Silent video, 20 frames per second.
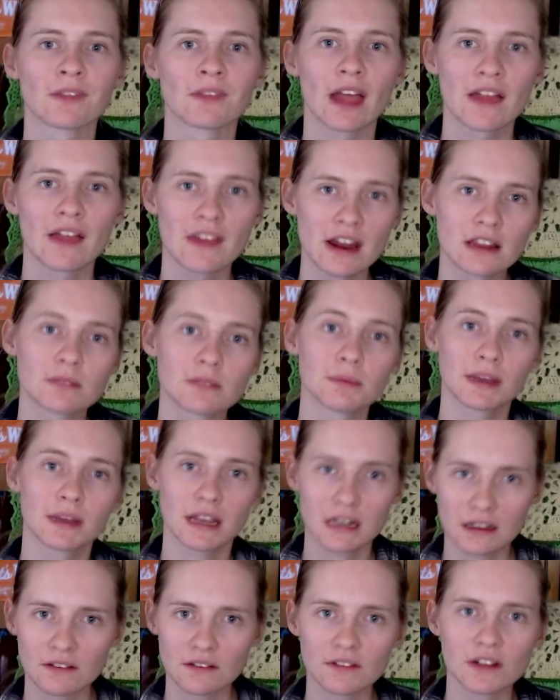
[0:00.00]
And then at the
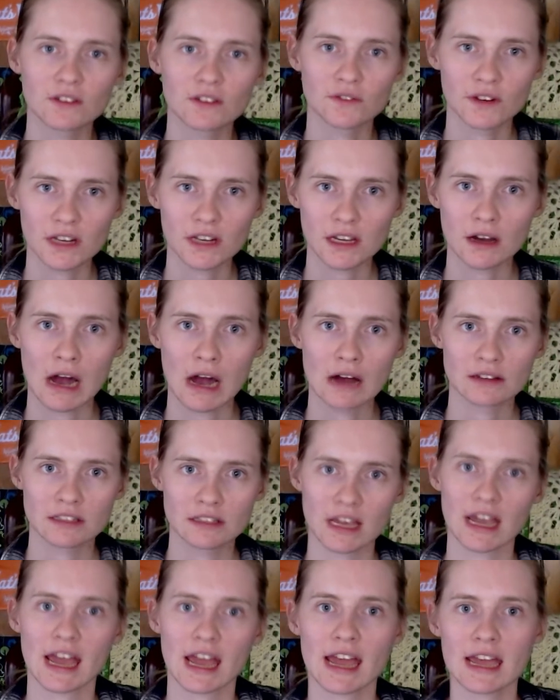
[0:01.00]
beginning of each video, I'll
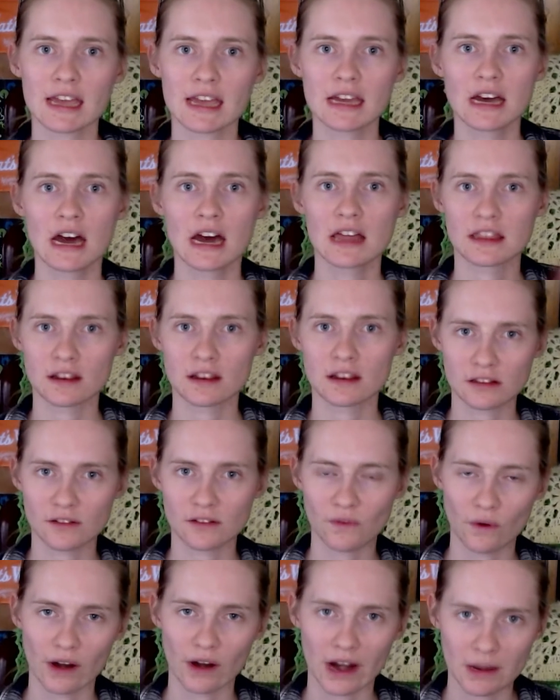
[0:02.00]
say, hey, these are the
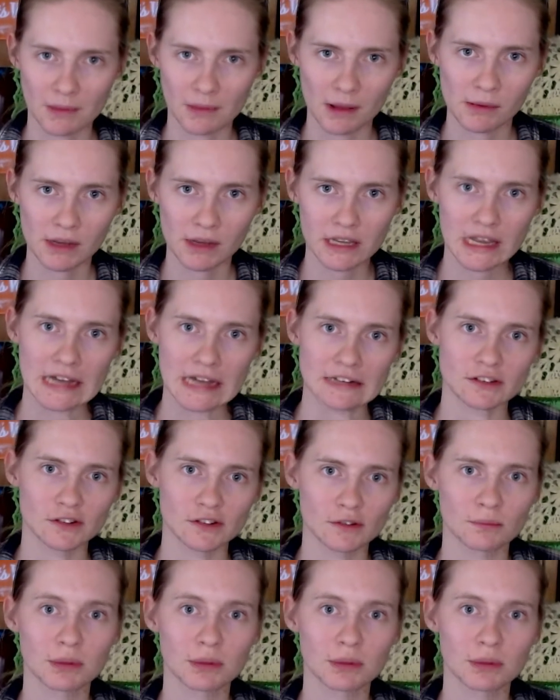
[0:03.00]
four anime I'm looking at too.